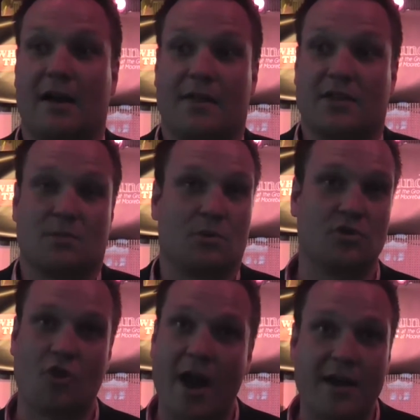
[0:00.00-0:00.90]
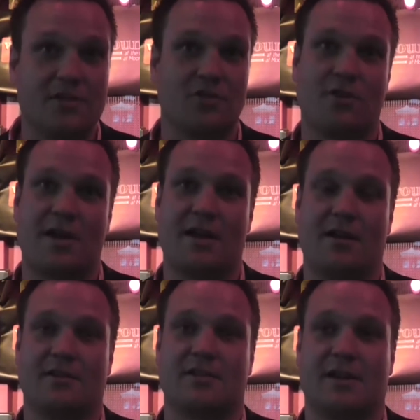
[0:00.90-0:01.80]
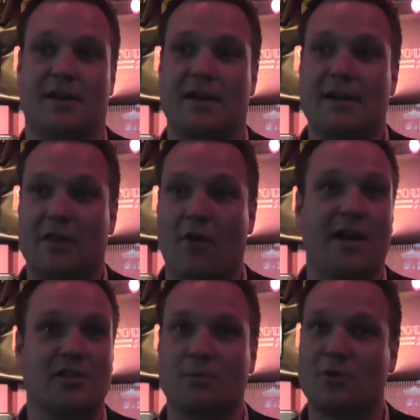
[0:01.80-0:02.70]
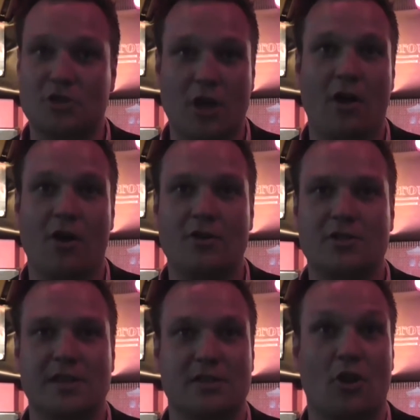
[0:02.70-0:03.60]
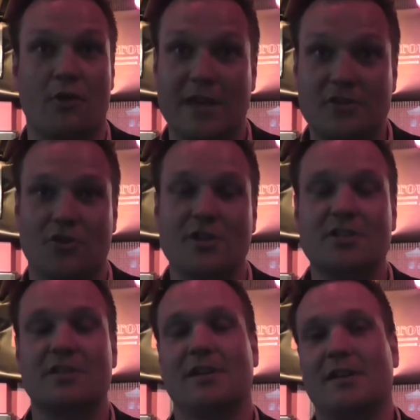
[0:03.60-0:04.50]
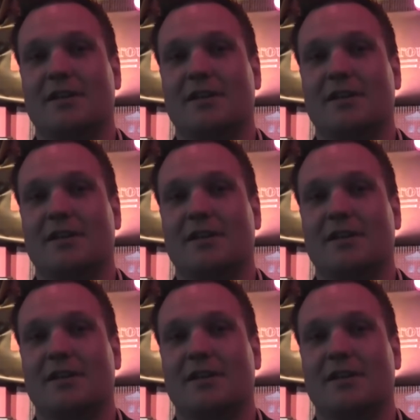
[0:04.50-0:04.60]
there's some good trainers around. There are some good shows. There's a lot of interest.